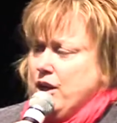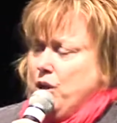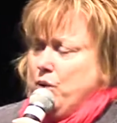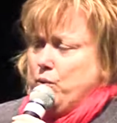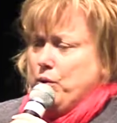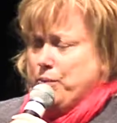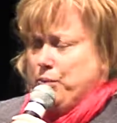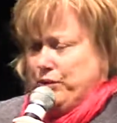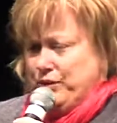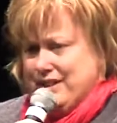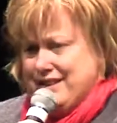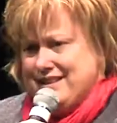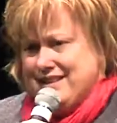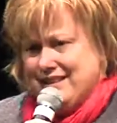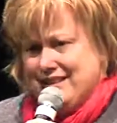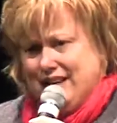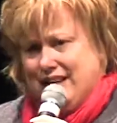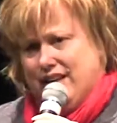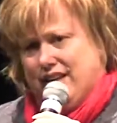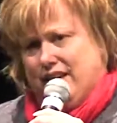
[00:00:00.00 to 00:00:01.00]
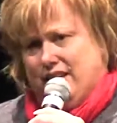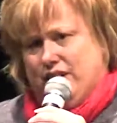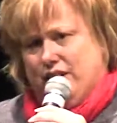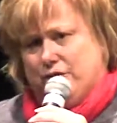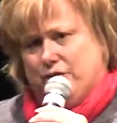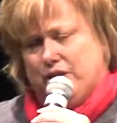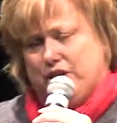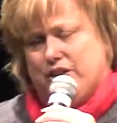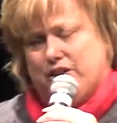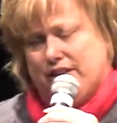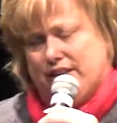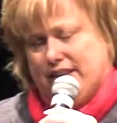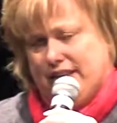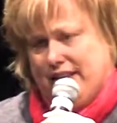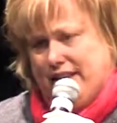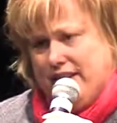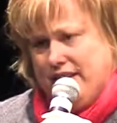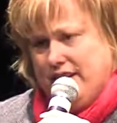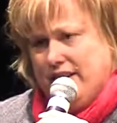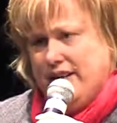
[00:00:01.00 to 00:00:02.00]
We put this together
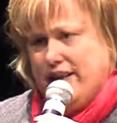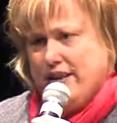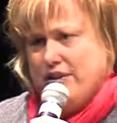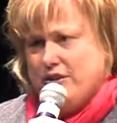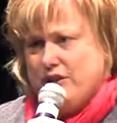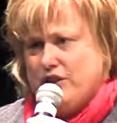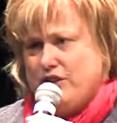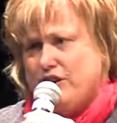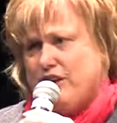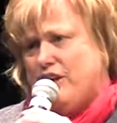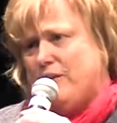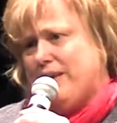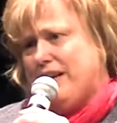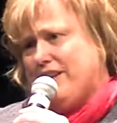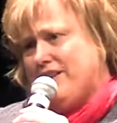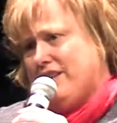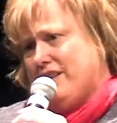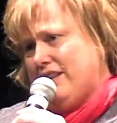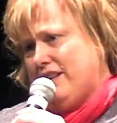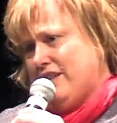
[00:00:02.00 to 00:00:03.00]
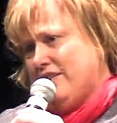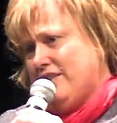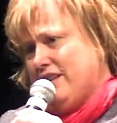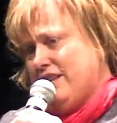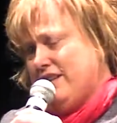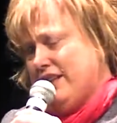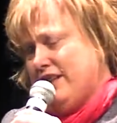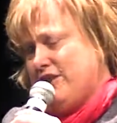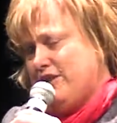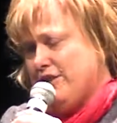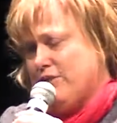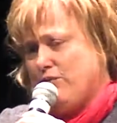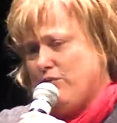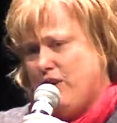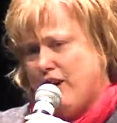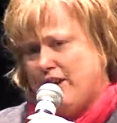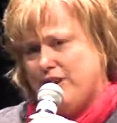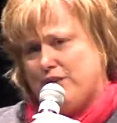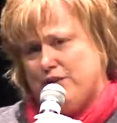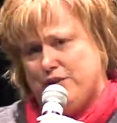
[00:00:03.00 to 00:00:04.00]
originally to show the teachers
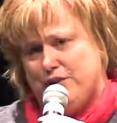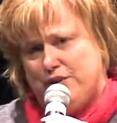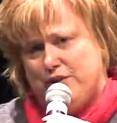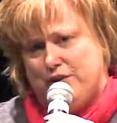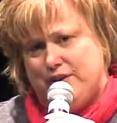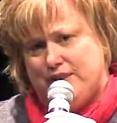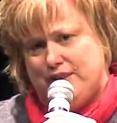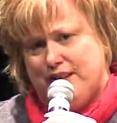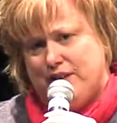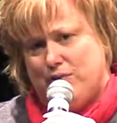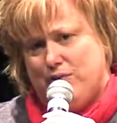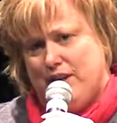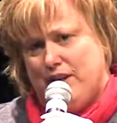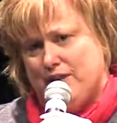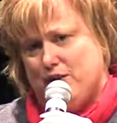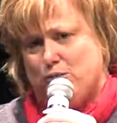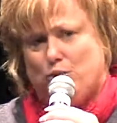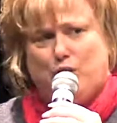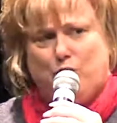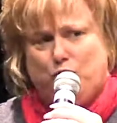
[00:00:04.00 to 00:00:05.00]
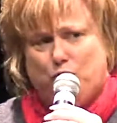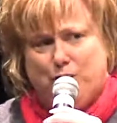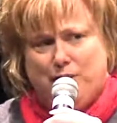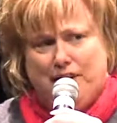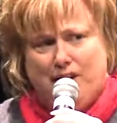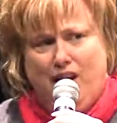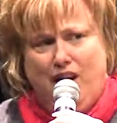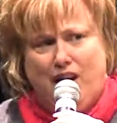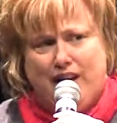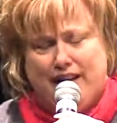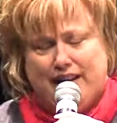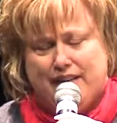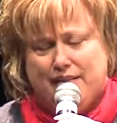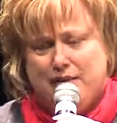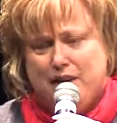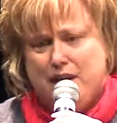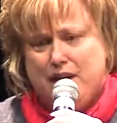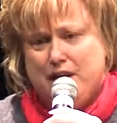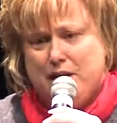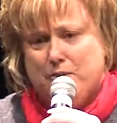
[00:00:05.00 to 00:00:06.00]
right across New South Wales what it would be like,
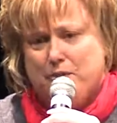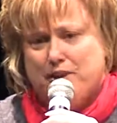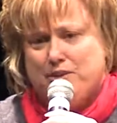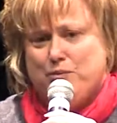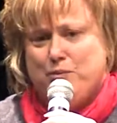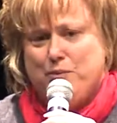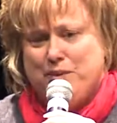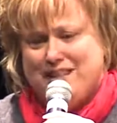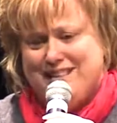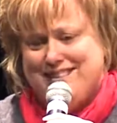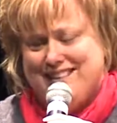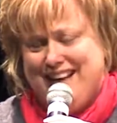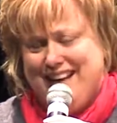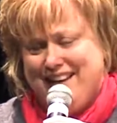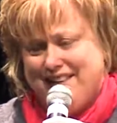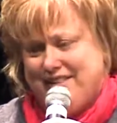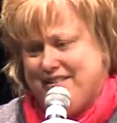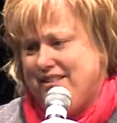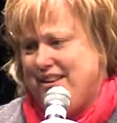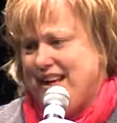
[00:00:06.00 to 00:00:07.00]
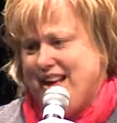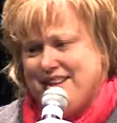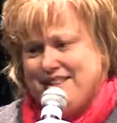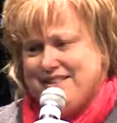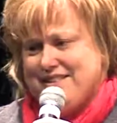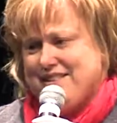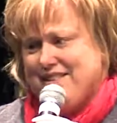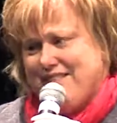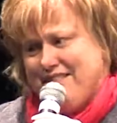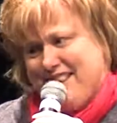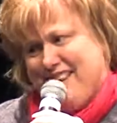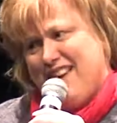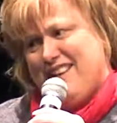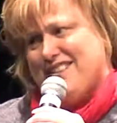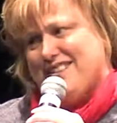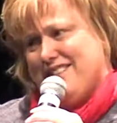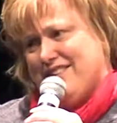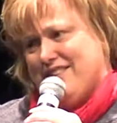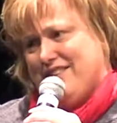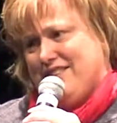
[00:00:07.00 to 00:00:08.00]
because when we started, thousands and
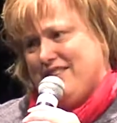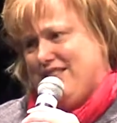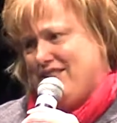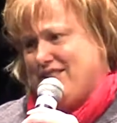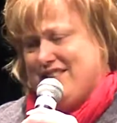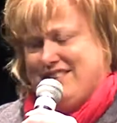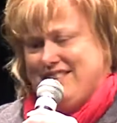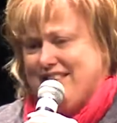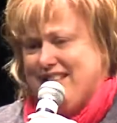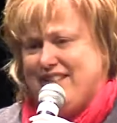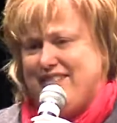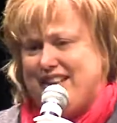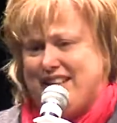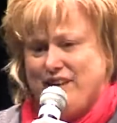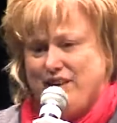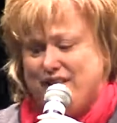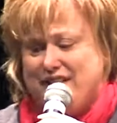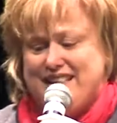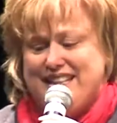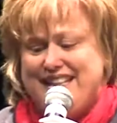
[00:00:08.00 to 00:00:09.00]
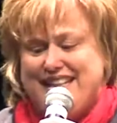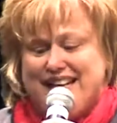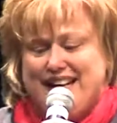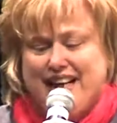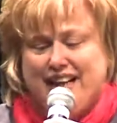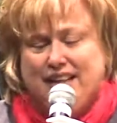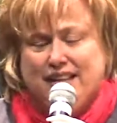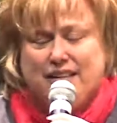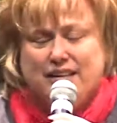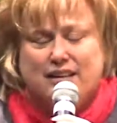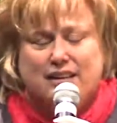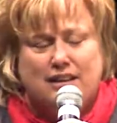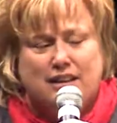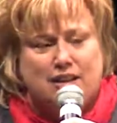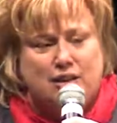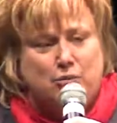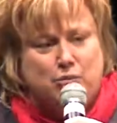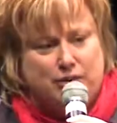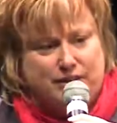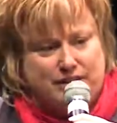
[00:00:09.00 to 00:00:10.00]
thousands of teachers didn't have any idea
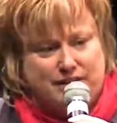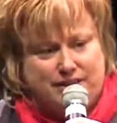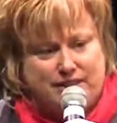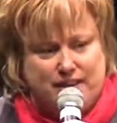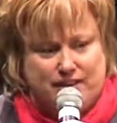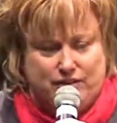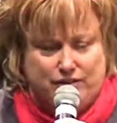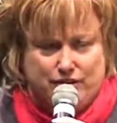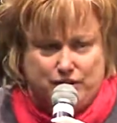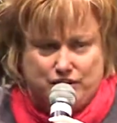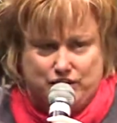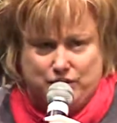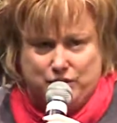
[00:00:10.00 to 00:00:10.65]
what this technology